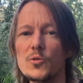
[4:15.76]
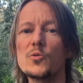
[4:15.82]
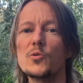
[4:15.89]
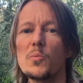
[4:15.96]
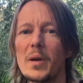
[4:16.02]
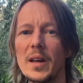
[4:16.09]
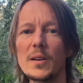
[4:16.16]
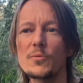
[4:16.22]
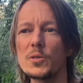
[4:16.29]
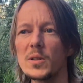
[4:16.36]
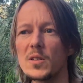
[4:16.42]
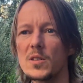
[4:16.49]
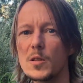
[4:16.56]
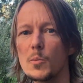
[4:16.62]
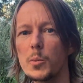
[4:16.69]
to make it really
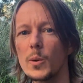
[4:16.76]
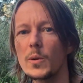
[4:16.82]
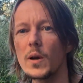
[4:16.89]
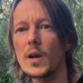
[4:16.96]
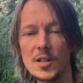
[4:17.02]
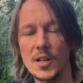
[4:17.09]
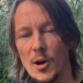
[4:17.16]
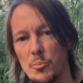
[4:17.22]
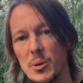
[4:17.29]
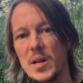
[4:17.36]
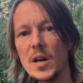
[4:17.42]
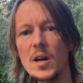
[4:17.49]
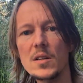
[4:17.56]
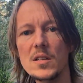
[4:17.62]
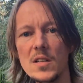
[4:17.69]
simple. Now,
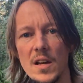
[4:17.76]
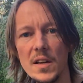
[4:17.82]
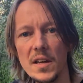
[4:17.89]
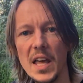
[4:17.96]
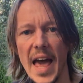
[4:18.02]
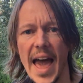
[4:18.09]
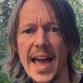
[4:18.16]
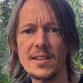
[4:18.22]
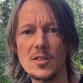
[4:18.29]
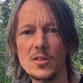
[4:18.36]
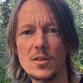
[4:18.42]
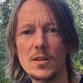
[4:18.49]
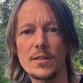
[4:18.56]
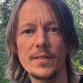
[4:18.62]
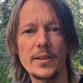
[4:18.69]
because cats
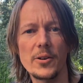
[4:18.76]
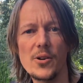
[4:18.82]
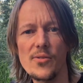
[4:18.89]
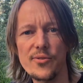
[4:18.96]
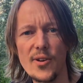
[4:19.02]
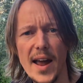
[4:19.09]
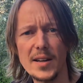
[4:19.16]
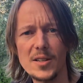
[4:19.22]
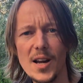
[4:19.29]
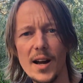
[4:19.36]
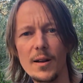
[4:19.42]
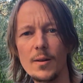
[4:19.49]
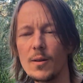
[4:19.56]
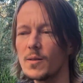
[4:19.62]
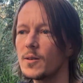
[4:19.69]
are very
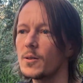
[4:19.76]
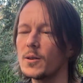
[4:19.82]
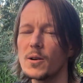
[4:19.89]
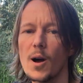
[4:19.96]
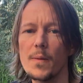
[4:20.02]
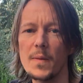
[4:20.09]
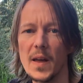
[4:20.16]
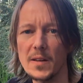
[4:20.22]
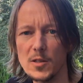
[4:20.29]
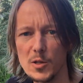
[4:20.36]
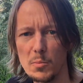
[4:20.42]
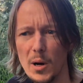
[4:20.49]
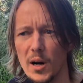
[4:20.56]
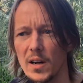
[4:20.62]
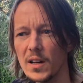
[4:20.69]
fragile, they're not that
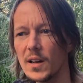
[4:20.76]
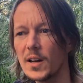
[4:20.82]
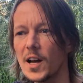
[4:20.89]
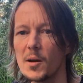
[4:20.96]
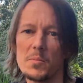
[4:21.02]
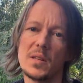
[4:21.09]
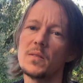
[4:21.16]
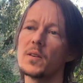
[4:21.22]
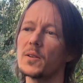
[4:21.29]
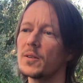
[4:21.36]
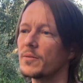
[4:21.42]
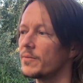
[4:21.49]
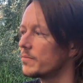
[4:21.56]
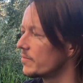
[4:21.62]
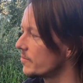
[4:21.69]
smart. I mean, they're
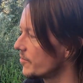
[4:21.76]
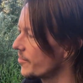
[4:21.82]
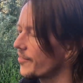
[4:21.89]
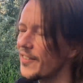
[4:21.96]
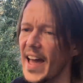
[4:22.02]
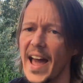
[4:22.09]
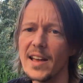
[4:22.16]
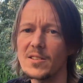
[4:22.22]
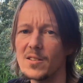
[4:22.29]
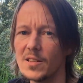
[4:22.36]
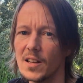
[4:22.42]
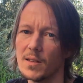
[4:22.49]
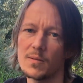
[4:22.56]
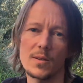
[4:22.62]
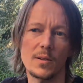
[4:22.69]
fast,
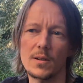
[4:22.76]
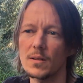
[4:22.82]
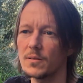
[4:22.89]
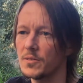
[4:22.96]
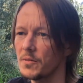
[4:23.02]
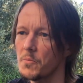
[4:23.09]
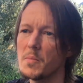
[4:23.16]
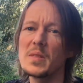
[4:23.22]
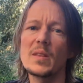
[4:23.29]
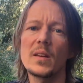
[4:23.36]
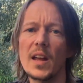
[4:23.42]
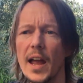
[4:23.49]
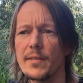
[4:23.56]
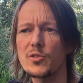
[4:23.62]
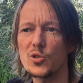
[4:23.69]
and they
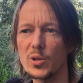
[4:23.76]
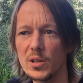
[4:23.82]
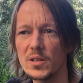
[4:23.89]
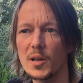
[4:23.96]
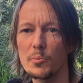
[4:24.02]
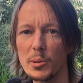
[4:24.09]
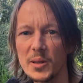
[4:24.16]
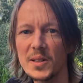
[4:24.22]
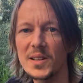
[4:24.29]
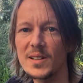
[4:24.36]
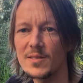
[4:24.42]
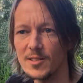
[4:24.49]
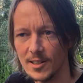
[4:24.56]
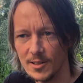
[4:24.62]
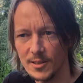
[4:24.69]
have certain
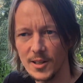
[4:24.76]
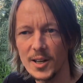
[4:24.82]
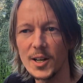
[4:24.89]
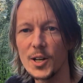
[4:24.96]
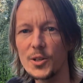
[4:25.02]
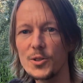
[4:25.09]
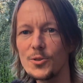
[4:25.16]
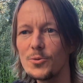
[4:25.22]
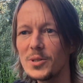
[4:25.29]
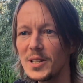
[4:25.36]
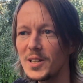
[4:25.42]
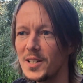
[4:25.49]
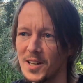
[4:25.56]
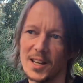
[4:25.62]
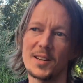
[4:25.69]
abilities that are
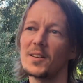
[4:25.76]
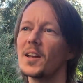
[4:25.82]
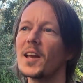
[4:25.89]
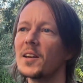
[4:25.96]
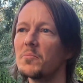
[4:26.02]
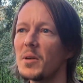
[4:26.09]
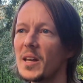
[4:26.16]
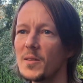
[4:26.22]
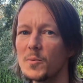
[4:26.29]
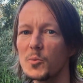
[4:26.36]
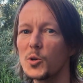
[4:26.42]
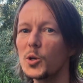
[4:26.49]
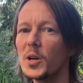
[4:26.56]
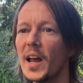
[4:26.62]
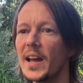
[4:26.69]
unique and make them
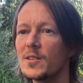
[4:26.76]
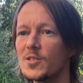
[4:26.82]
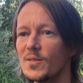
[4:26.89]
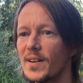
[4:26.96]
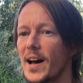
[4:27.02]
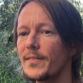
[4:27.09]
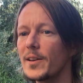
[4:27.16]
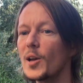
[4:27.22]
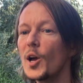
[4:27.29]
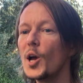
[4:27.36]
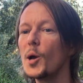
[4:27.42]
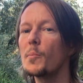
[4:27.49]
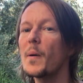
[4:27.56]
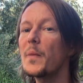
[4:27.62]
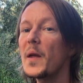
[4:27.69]
good at surviving,
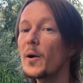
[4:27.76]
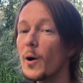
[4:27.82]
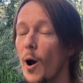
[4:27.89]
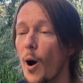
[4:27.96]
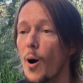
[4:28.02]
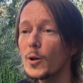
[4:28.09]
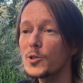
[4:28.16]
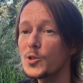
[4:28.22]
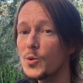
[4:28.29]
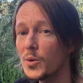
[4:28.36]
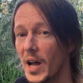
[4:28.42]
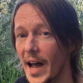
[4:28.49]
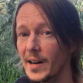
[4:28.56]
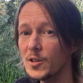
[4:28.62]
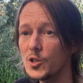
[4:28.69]
but they are also
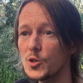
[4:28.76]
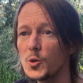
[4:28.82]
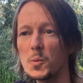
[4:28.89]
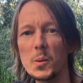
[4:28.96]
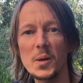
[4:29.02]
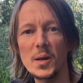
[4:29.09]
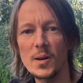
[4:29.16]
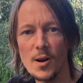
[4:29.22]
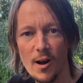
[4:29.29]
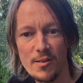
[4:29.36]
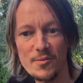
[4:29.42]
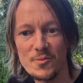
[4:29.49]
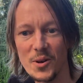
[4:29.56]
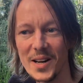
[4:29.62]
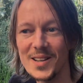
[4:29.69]
kind of stupid in
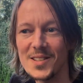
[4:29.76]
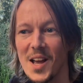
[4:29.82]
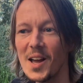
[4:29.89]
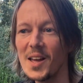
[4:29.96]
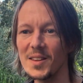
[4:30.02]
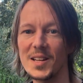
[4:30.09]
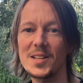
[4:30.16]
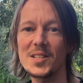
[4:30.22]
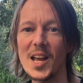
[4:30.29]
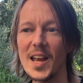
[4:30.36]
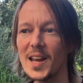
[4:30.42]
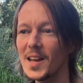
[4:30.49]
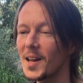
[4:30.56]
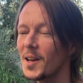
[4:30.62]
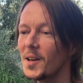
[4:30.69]
other ways. They
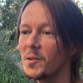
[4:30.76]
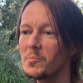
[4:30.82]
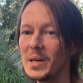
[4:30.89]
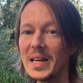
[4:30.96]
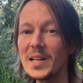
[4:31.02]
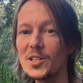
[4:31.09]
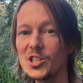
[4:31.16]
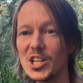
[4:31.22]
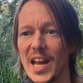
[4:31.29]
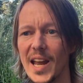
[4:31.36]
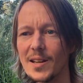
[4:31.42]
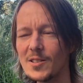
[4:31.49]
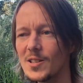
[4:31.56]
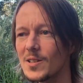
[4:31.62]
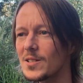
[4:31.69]
take many
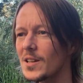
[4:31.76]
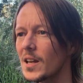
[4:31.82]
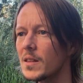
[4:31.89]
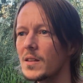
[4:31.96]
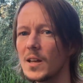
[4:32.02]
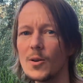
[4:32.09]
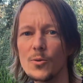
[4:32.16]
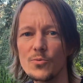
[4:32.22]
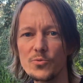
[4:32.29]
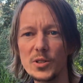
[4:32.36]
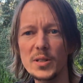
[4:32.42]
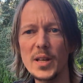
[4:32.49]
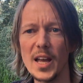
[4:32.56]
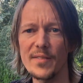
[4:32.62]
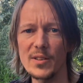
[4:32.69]
chances, and they don't
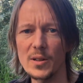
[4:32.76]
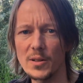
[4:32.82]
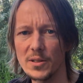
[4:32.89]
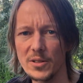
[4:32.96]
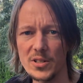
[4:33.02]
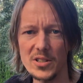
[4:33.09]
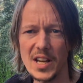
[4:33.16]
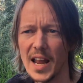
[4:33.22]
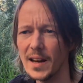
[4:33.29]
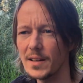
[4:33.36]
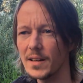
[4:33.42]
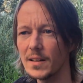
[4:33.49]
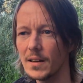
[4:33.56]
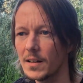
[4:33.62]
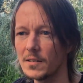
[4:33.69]
really have an
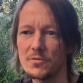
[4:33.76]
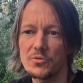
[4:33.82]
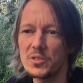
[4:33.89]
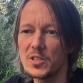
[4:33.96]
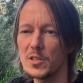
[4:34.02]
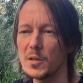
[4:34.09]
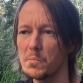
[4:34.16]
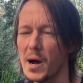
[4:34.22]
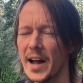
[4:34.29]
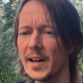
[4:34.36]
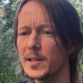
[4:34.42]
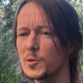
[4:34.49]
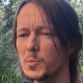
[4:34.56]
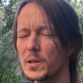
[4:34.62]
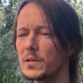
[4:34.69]
understanding, at least in my
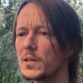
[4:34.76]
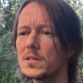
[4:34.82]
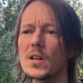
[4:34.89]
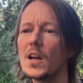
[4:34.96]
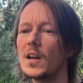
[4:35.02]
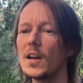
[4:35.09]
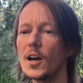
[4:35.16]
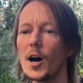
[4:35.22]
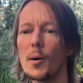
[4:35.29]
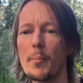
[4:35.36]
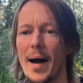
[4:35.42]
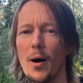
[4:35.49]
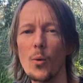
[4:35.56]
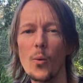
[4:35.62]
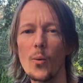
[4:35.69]
experience,
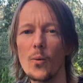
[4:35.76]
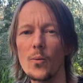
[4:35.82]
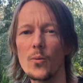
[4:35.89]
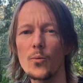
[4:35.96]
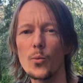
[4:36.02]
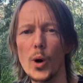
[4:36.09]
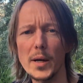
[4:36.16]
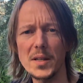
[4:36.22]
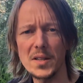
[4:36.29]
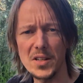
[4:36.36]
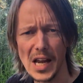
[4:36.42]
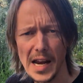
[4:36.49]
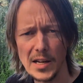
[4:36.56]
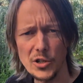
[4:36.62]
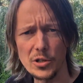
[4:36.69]
about what
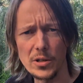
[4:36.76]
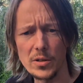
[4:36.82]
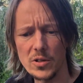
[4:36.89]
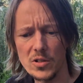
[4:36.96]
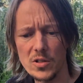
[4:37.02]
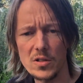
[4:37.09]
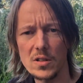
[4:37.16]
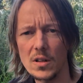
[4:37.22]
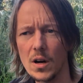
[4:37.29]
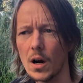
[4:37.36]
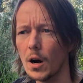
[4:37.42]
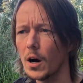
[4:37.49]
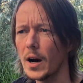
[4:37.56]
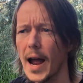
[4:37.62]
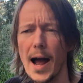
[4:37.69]
dangers
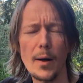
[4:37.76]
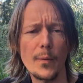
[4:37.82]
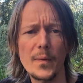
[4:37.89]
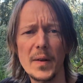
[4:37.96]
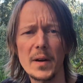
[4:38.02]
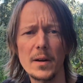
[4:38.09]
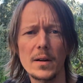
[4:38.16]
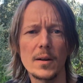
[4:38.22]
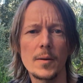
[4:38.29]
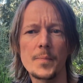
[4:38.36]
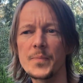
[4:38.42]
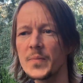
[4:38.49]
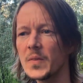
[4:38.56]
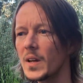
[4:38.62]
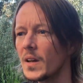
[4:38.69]
are out there.
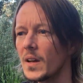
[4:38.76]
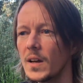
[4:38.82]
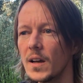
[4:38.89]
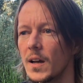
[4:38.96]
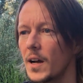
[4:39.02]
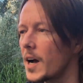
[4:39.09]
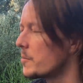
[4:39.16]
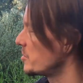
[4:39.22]
I